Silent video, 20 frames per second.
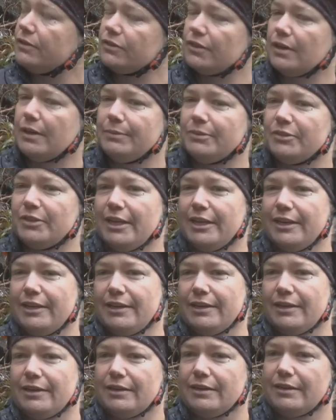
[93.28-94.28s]
So I'm
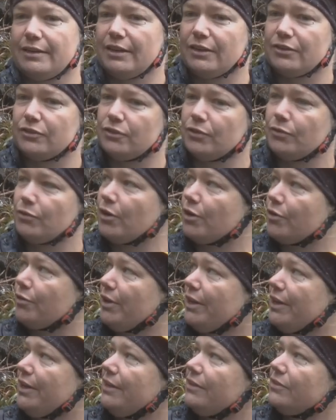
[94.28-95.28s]
standing next to a
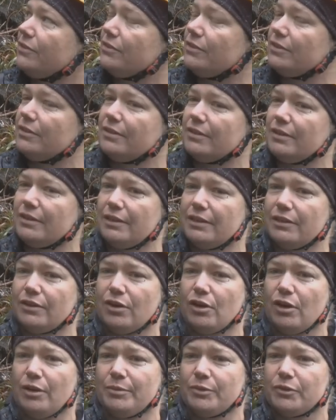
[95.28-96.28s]
raccoon nest in
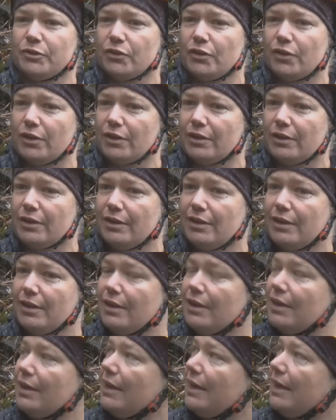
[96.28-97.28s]
the Homer Cirque.
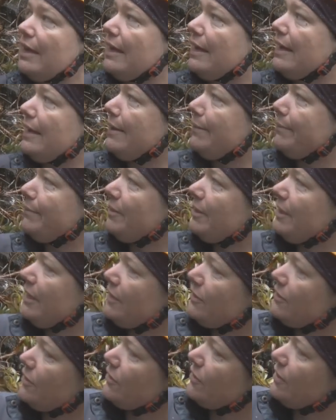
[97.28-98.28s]
Um, the
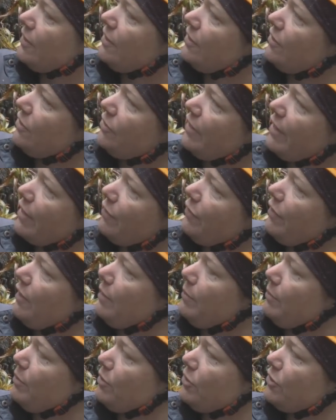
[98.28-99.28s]
nest is in this
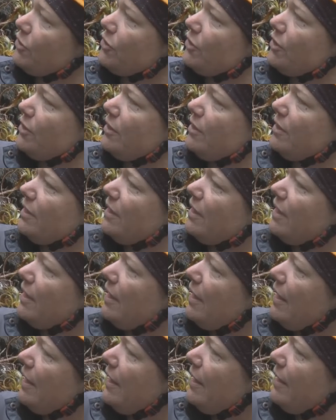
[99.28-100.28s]
Dracophyllum bush
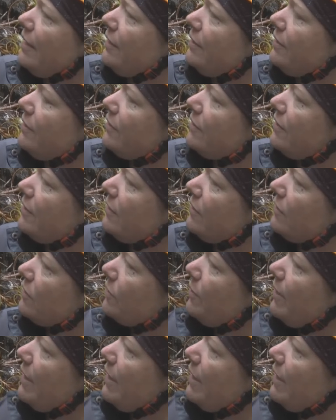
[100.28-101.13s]
and it's